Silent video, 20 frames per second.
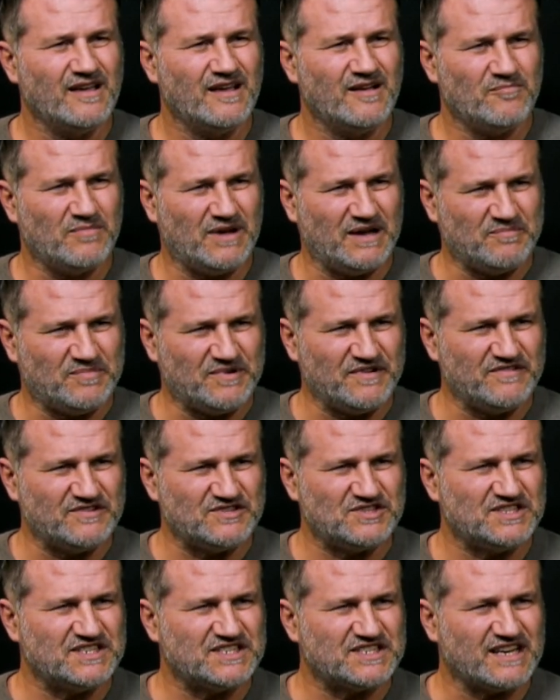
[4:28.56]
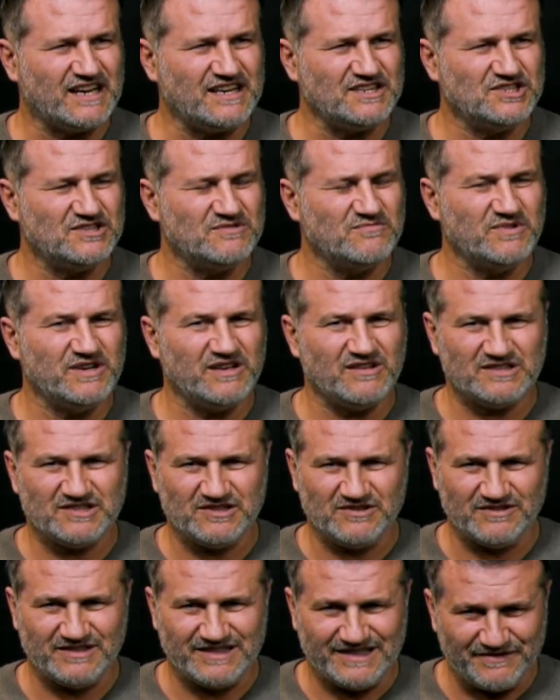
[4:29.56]
By previous discussion, we
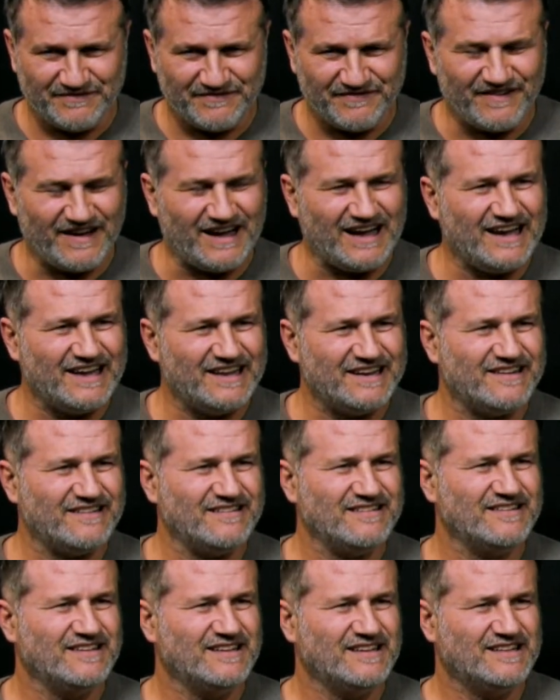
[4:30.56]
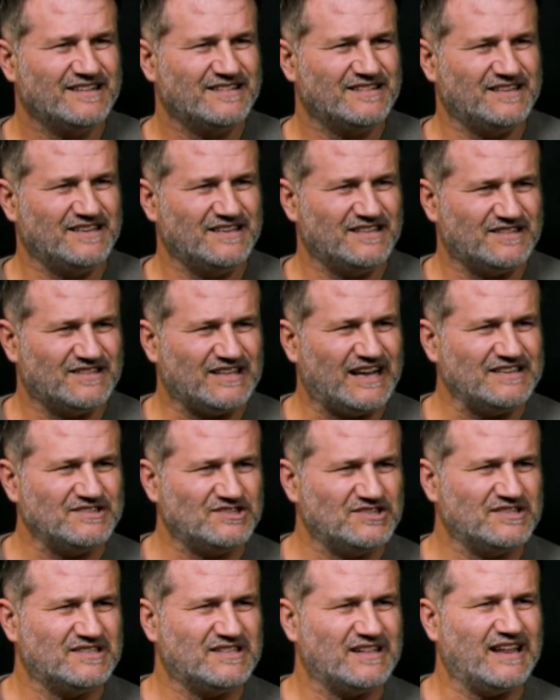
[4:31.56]
also define the
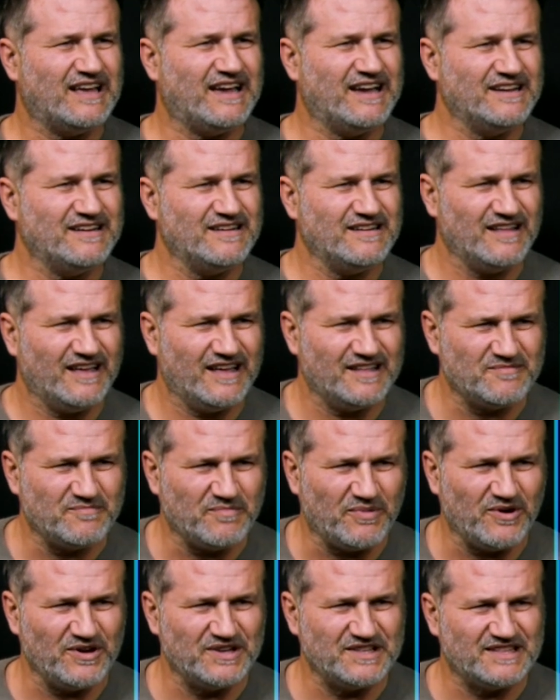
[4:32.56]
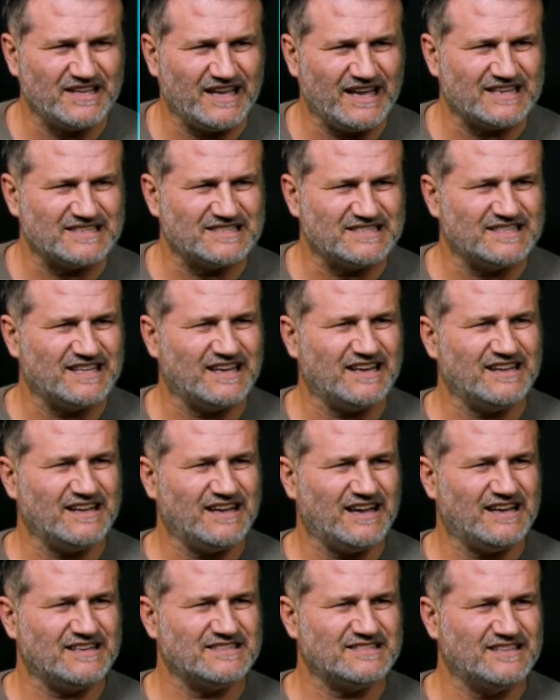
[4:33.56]
tangent line at point x star
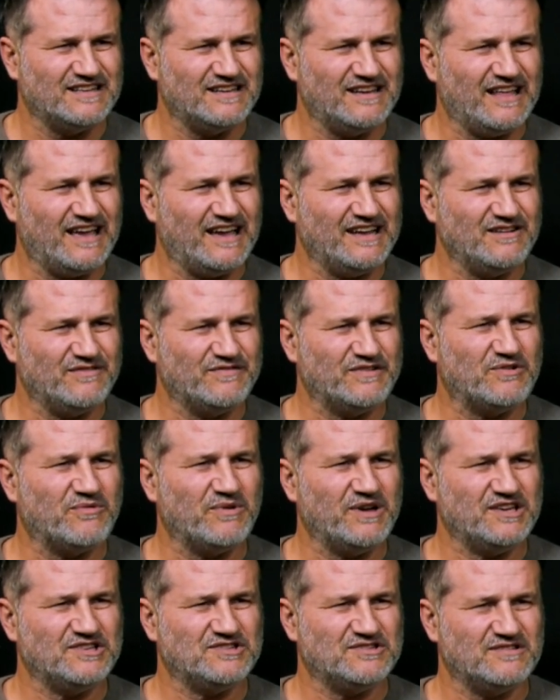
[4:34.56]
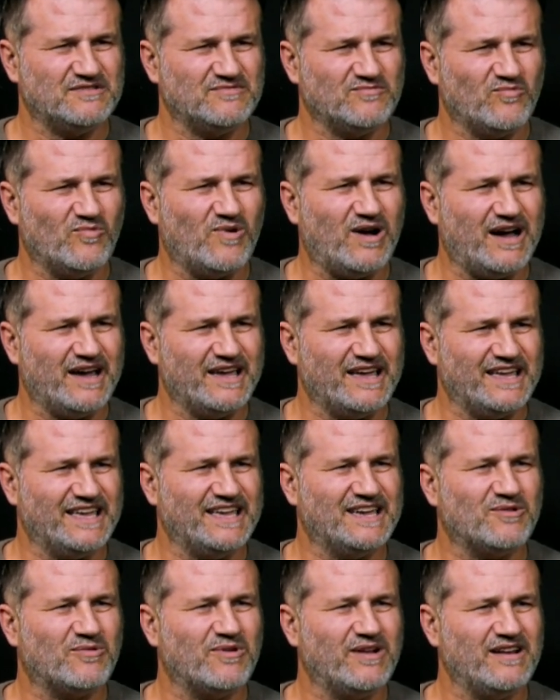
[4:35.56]
as the line of equation y
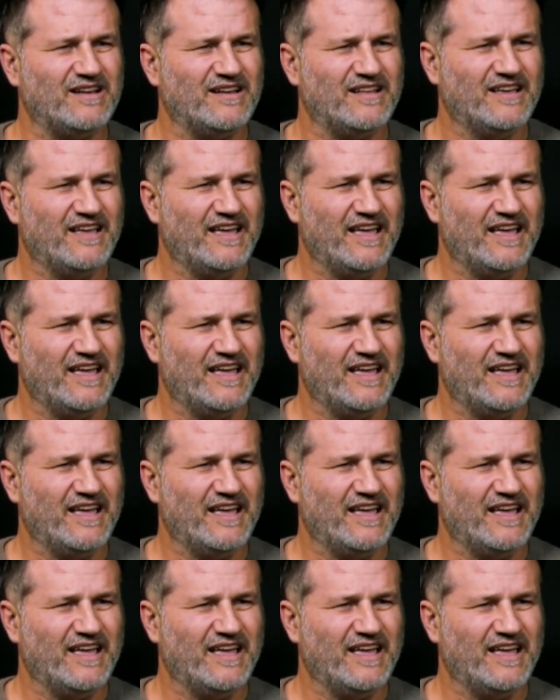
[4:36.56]
equal